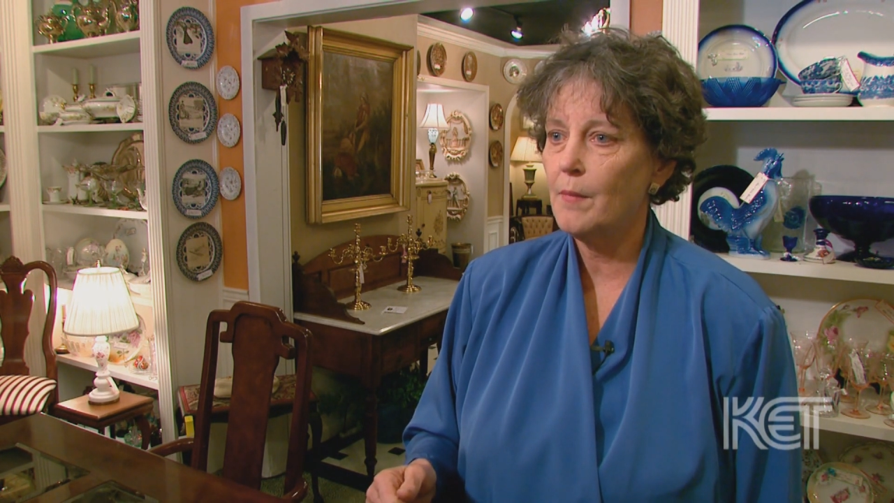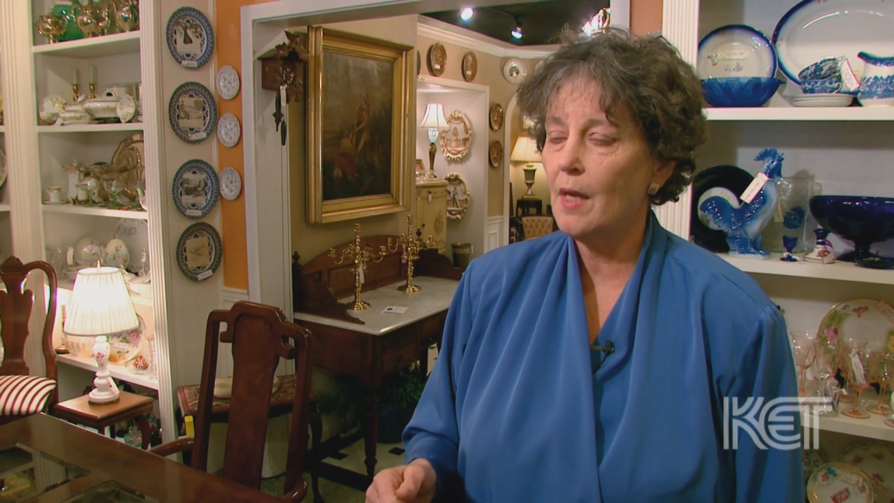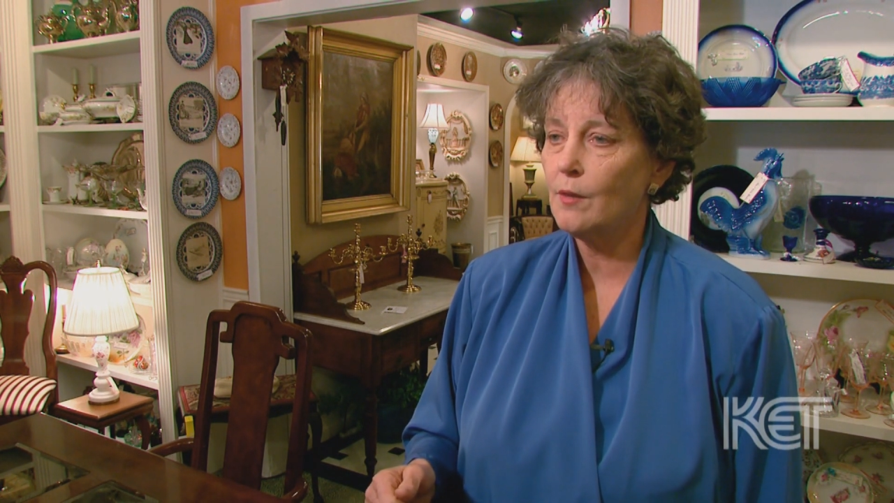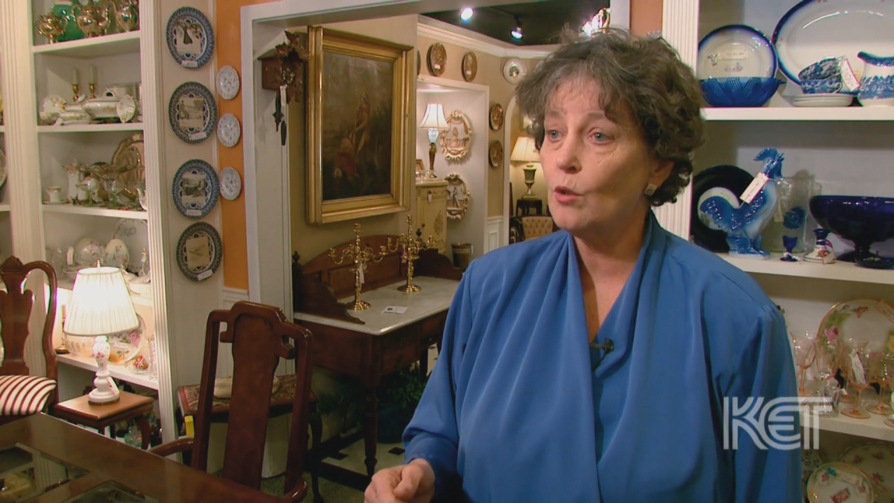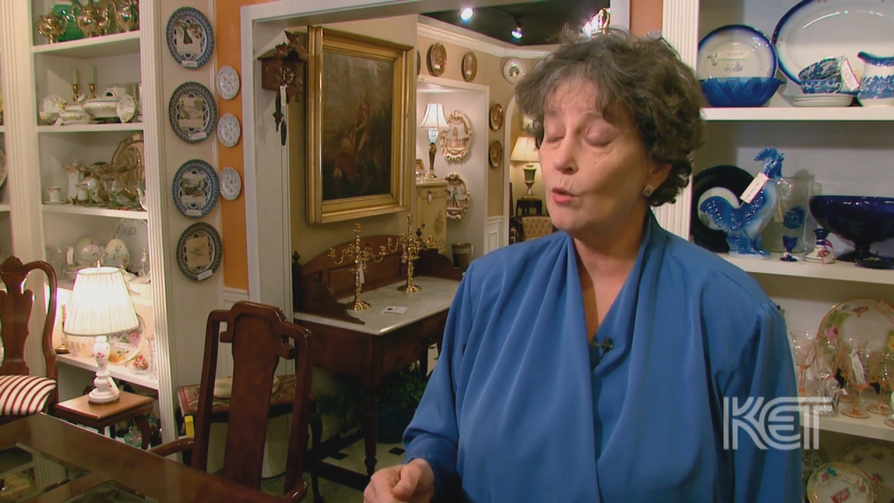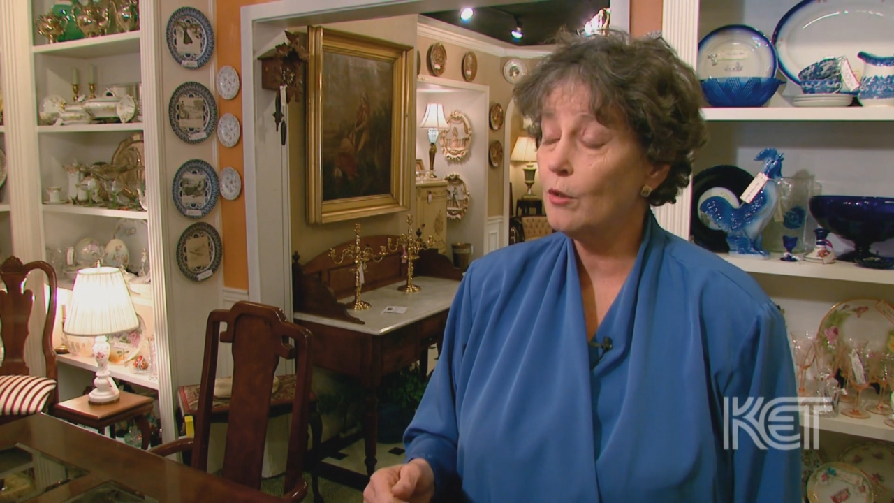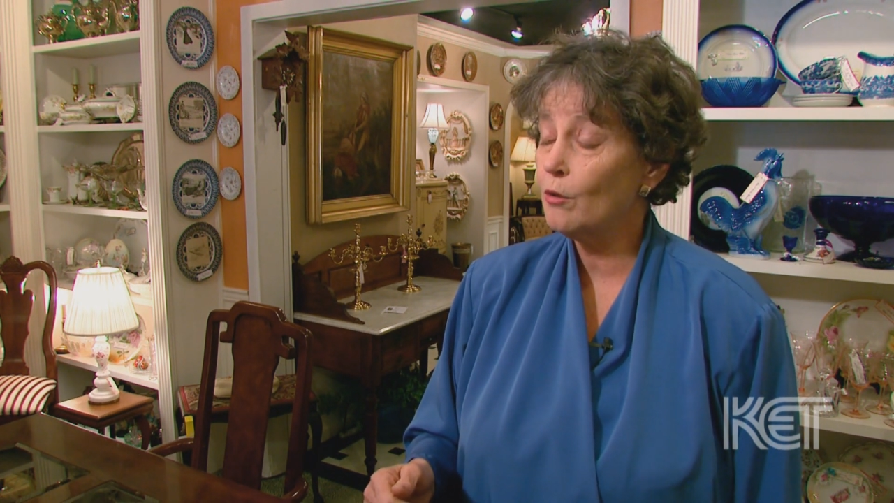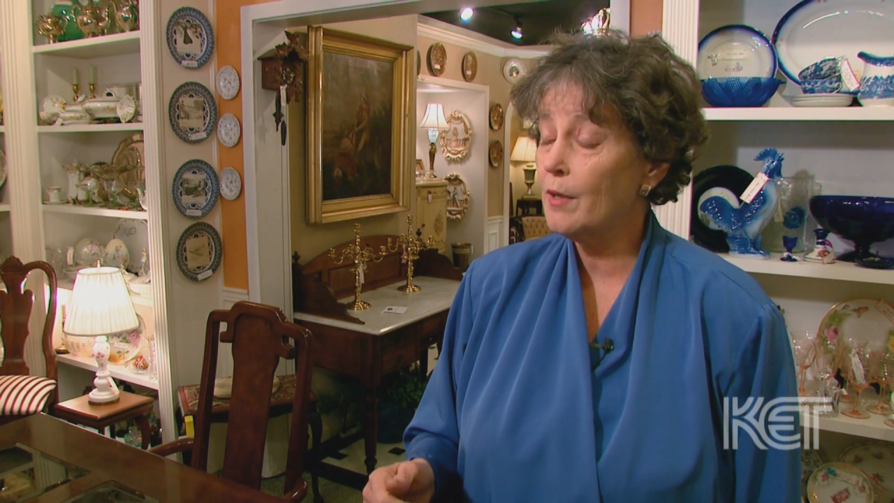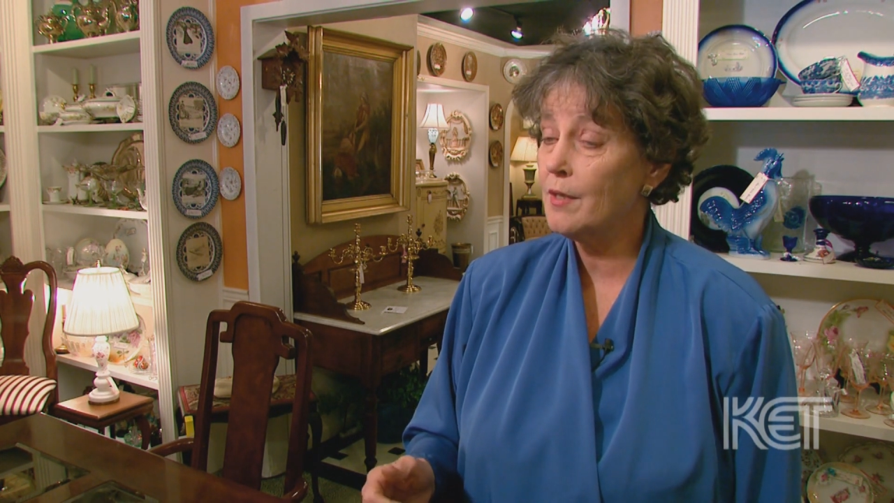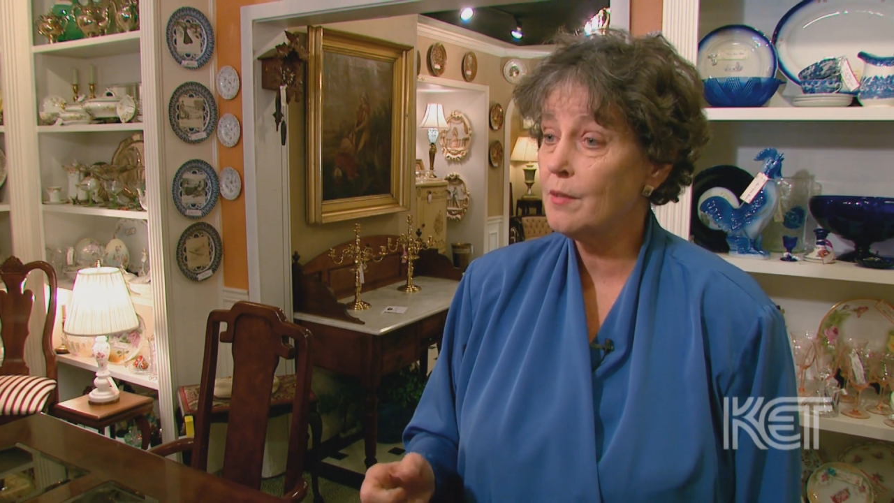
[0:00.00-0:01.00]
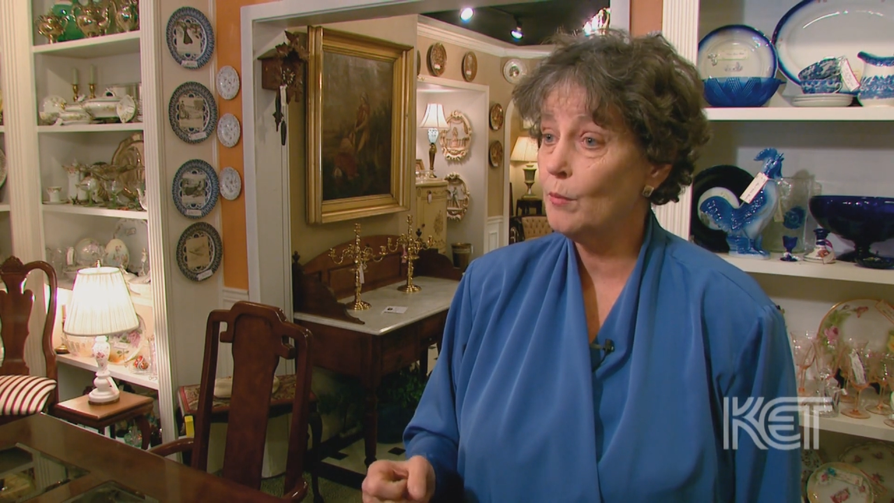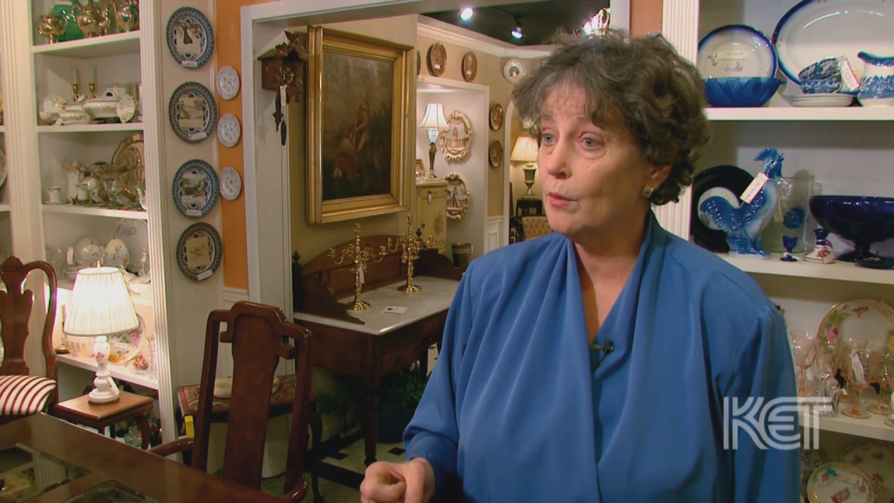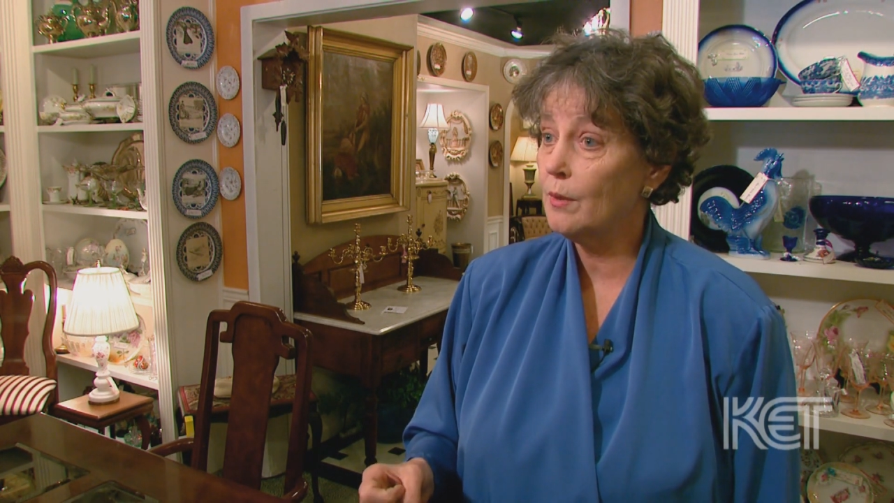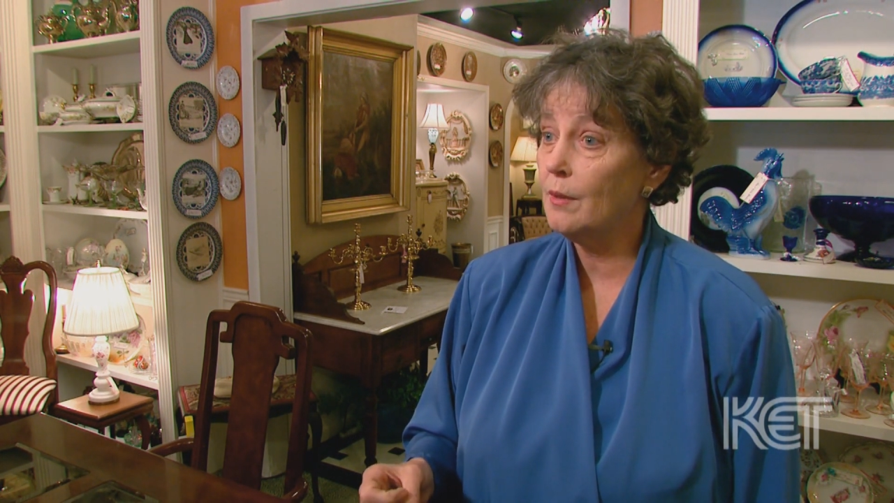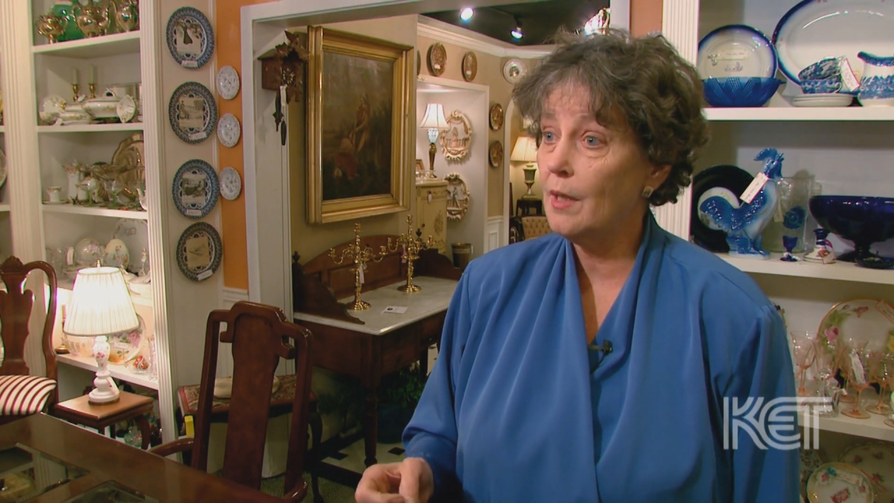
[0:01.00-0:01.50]
at the corner of
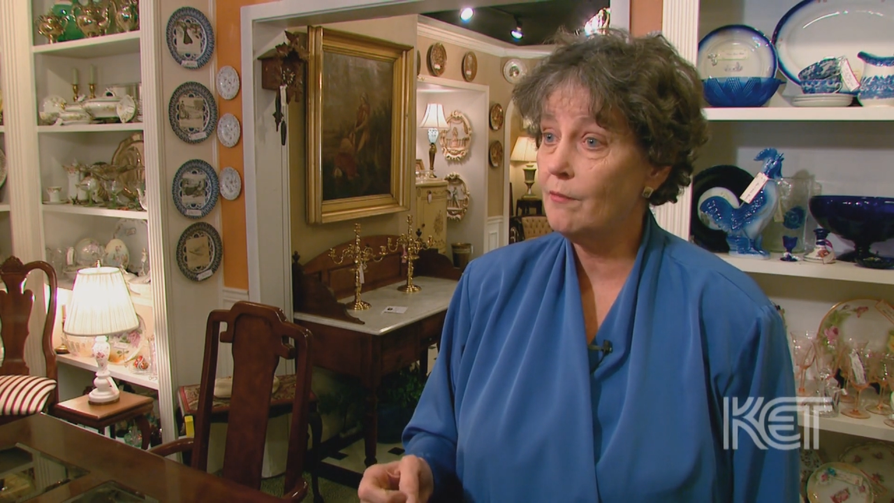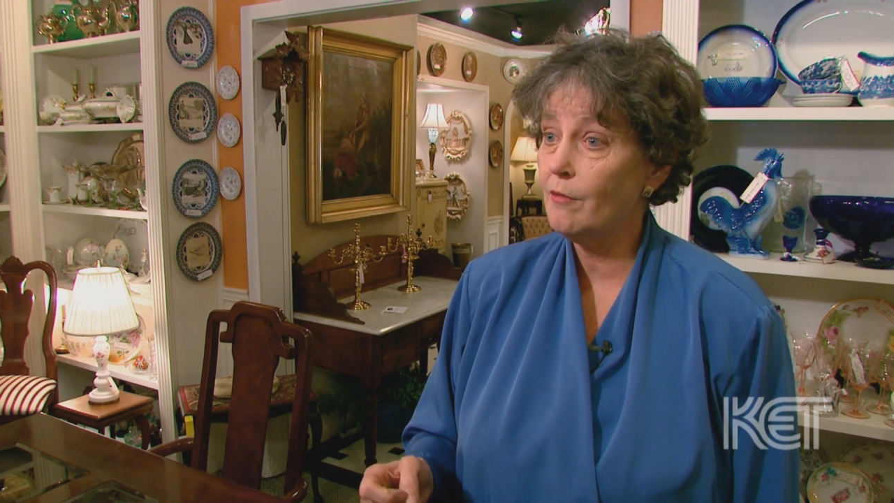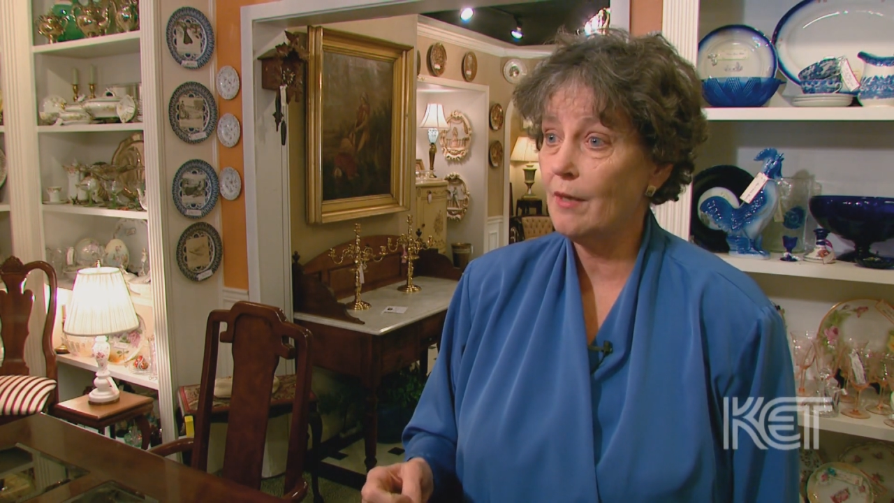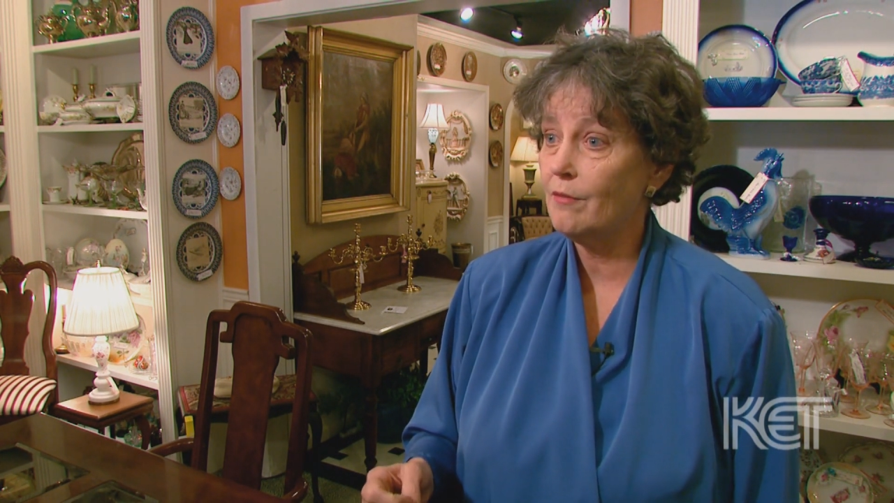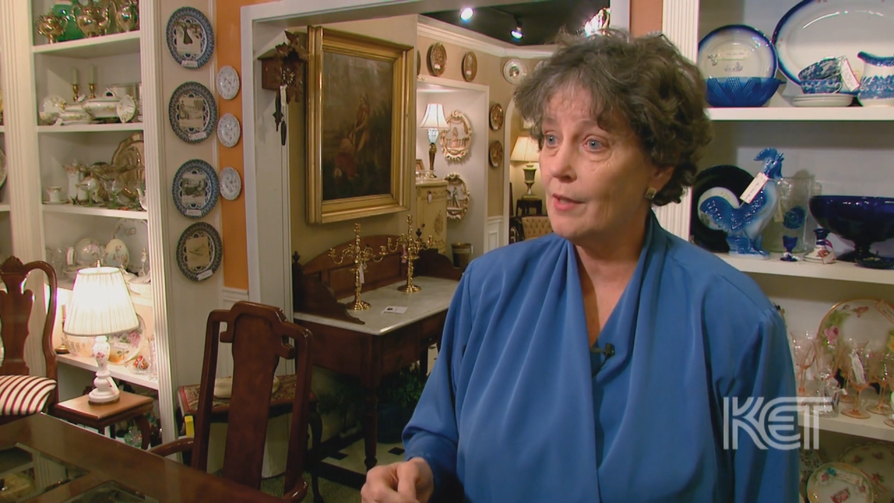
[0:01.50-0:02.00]
Crestmore and Frankfort